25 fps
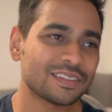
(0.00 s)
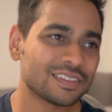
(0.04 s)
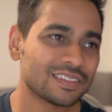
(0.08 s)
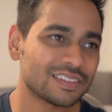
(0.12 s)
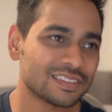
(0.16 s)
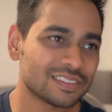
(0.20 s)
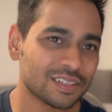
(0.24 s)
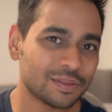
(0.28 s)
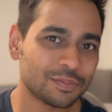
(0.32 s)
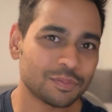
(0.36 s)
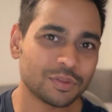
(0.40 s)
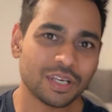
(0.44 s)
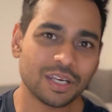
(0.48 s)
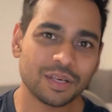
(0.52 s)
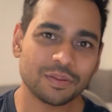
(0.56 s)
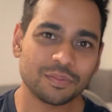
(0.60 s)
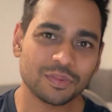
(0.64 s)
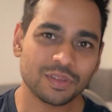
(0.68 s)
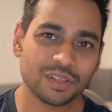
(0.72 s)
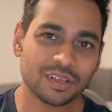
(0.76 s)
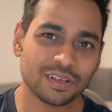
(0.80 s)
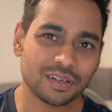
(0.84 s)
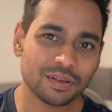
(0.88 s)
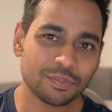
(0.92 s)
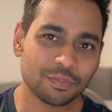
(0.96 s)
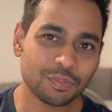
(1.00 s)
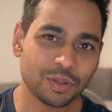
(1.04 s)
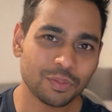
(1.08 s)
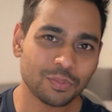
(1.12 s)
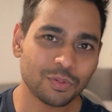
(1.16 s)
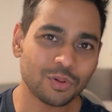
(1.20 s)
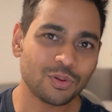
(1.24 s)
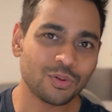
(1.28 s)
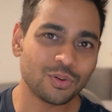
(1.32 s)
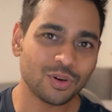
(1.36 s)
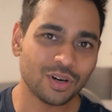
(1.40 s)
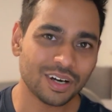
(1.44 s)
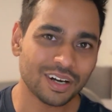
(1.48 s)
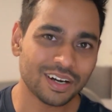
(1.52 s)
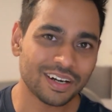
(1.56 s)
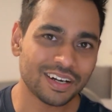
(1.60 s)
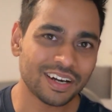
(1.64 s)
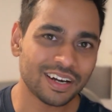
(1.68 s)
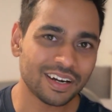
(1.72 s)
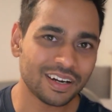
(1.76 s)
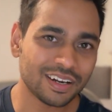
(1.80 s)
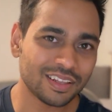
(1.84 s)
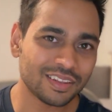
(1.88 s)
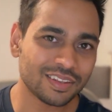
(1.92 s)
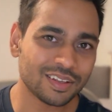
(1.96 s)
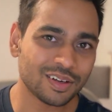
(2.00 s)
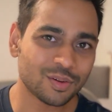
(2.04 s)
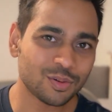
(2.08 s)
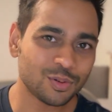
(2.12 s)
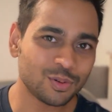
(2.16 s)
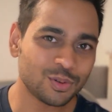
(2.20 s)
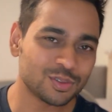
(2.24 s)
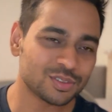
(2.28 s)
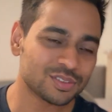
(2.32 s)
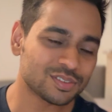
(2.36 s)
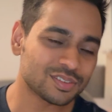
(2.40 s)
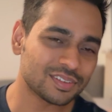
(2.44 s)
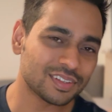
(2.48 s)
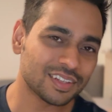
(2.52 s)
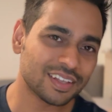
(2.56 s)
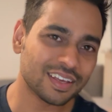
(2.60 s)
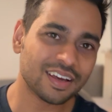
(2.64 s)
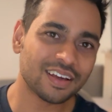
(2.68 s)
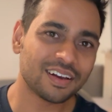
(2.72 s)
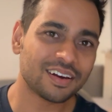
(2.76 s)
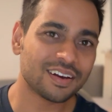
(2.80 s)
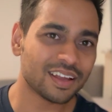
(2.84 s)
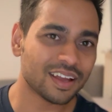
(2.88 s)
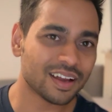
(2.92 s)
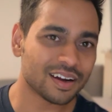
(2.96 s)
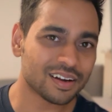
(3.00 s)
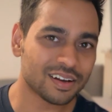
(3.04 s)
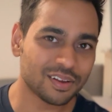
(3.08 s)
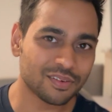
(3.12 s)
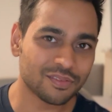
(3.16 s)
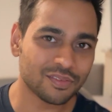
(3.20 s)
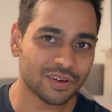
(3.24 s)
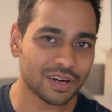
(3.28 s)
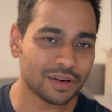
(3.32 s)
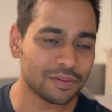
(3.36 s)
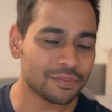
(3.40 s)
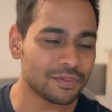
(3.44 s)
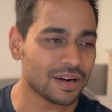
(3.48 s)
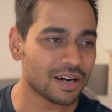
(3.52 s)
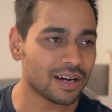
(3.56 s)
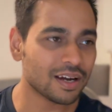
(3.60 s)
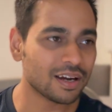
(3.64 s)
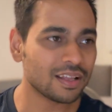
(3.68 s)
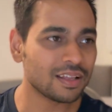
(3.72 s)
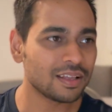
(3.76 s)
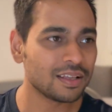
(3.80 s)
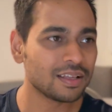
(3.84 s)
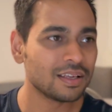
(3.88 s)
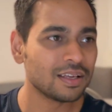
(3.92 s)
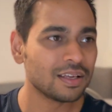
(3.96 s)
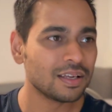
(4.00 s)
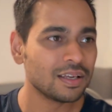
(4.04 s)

Sometimes the people who are attending the course, they are reacting very badly.